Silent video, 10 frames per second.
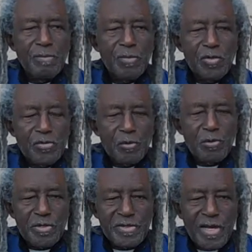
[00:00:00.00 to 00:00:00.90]
Those are
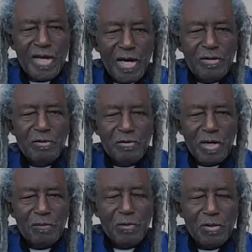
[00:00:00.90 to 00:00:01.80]
words I had to
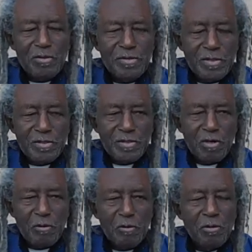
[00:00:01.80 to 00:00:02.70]
write because this is
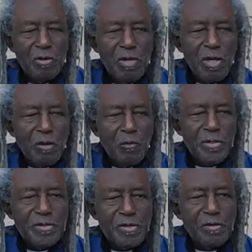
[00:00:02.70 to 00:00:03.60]
how we
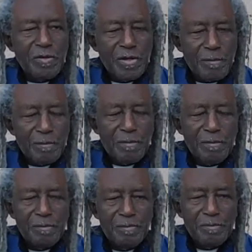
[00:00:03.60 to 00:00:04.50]
saw them,
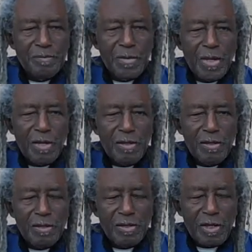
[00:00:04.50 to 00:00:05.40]
and
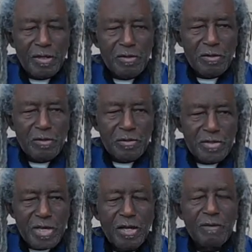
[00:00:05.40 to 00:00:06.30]
later
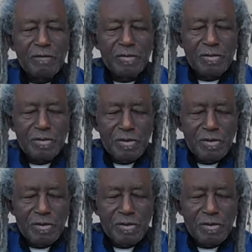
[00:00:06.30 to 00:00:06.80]
ourselves.